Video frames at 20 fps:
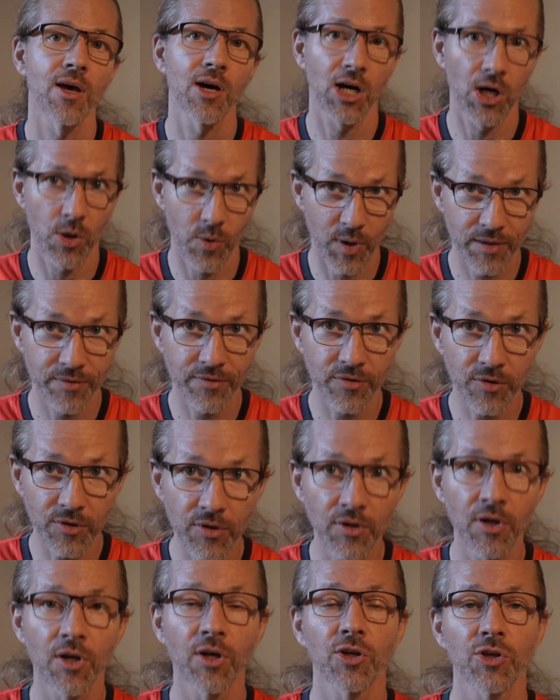
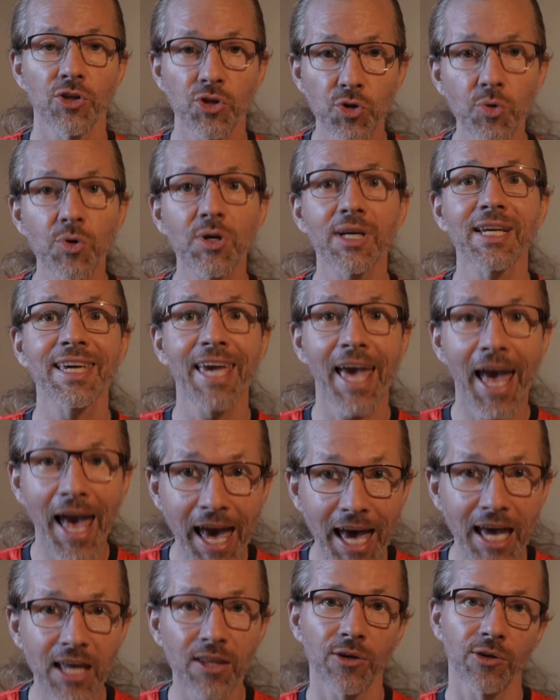However, you
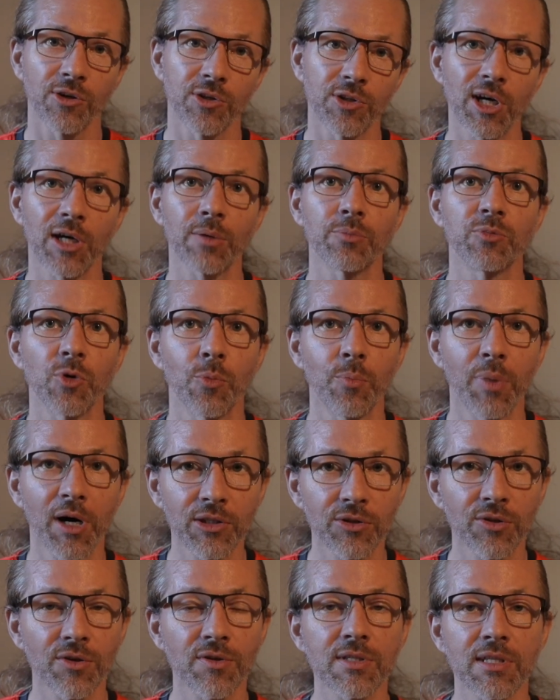can adapt the
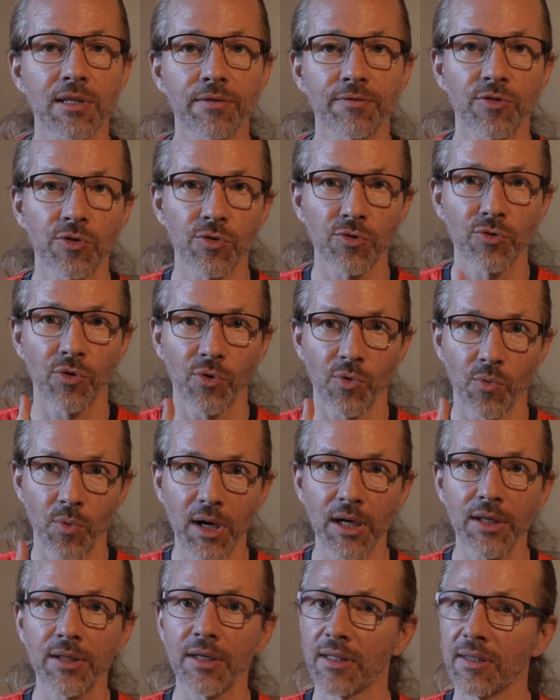buttons. If you know
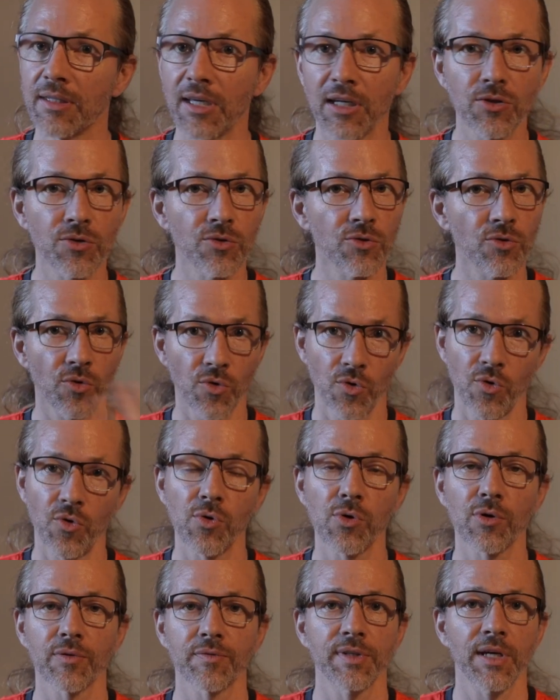one, then you know
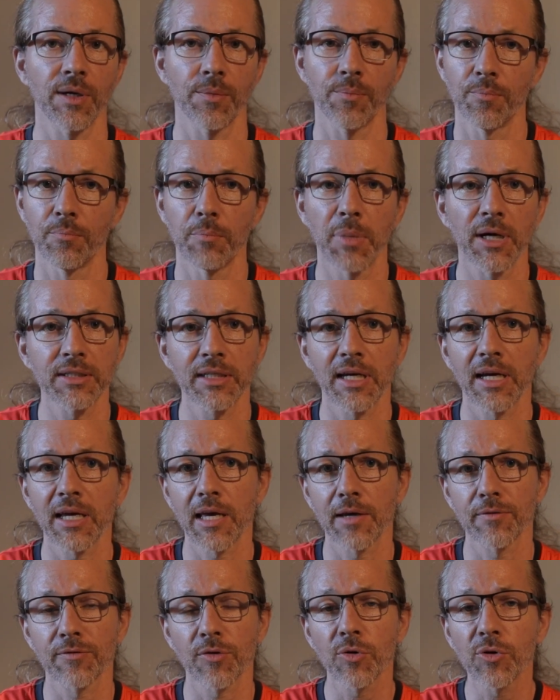all of them. But I
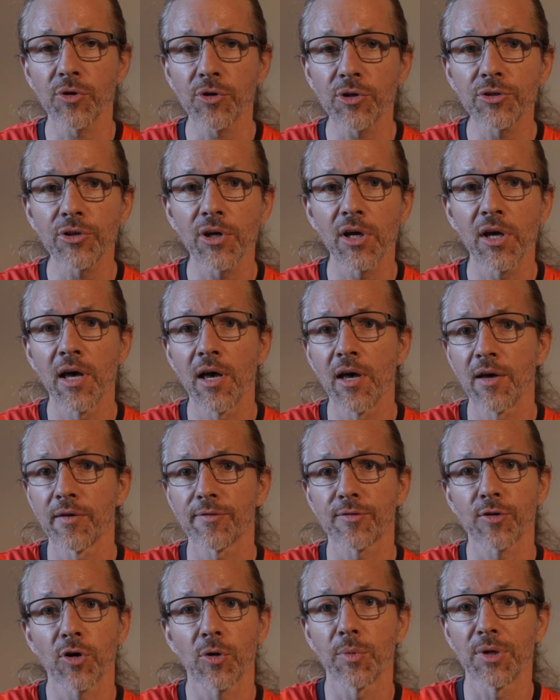have heard
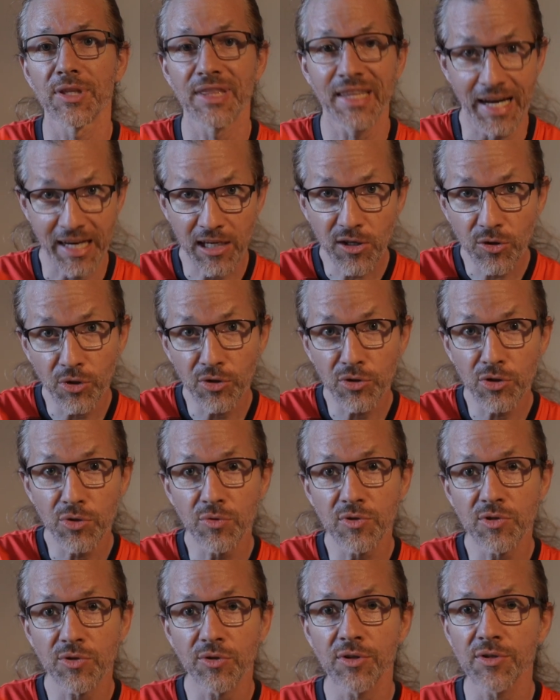from Nikon
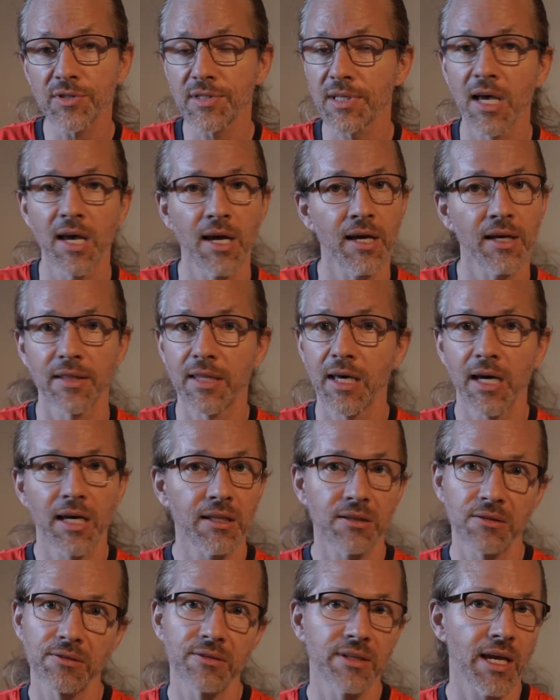users
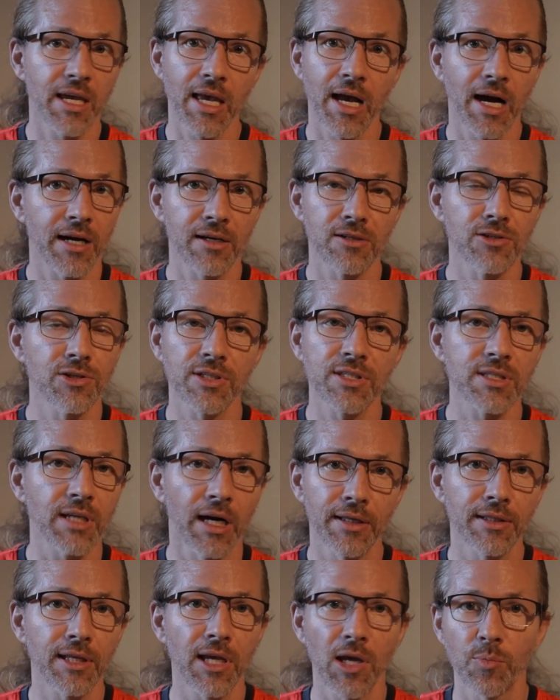that they are just
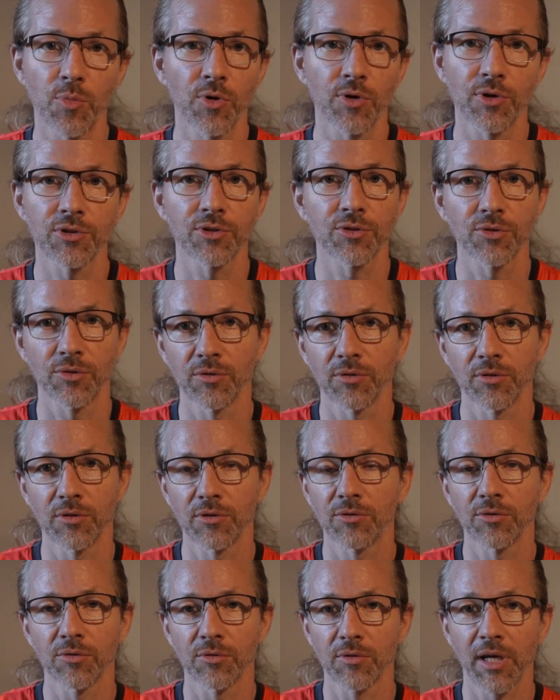unable
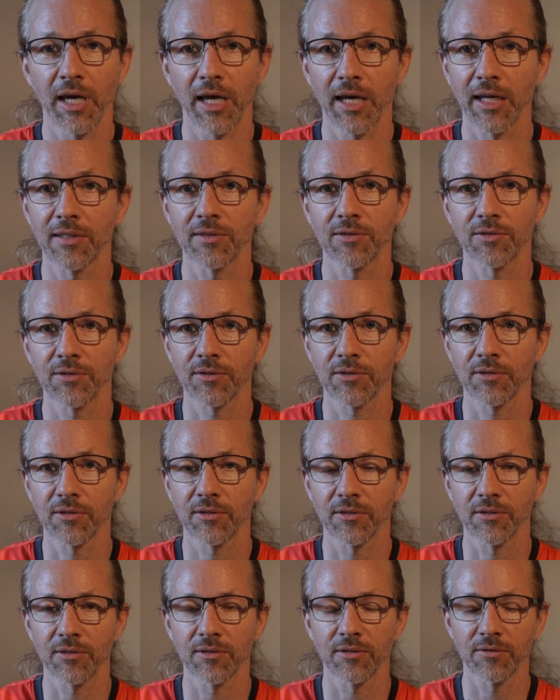to get
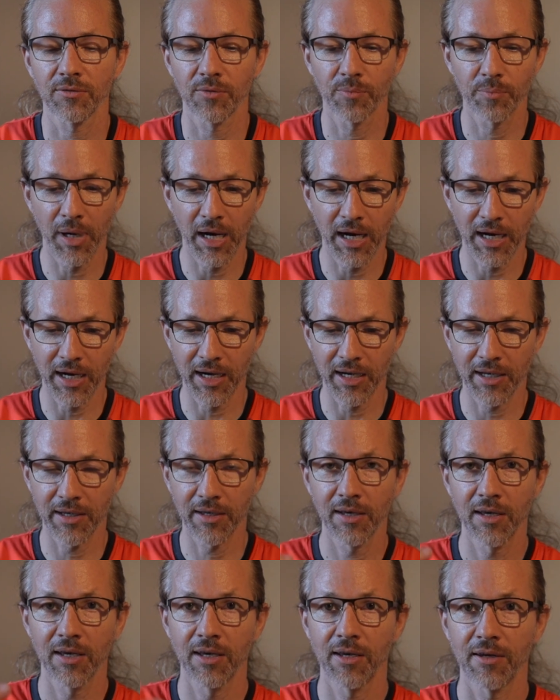by